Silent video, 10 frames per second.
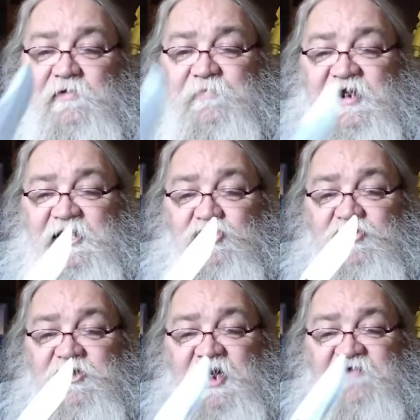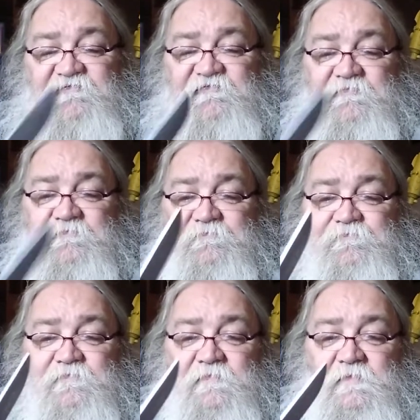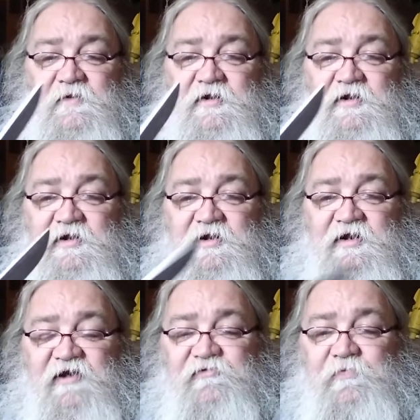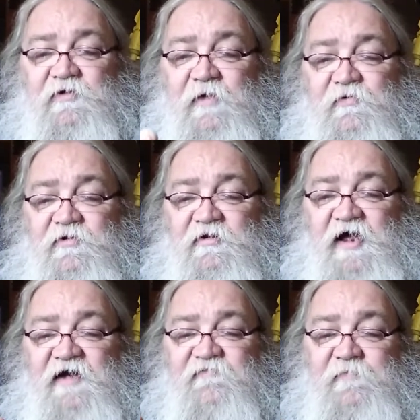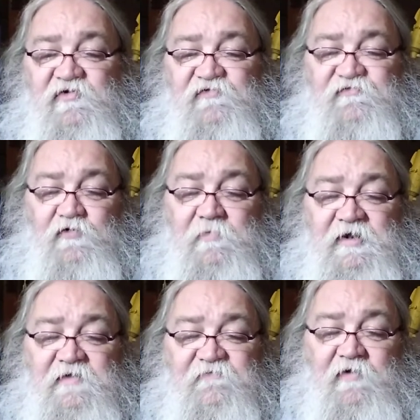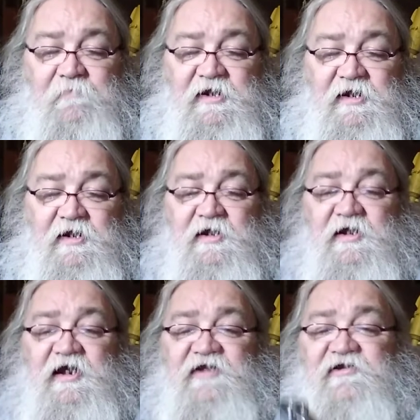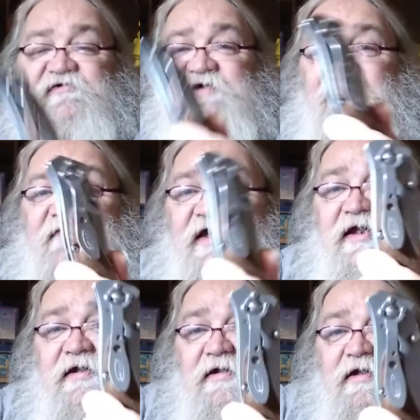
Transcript: but a good knife. It's put up with a lot of abuse for me from me. It does have a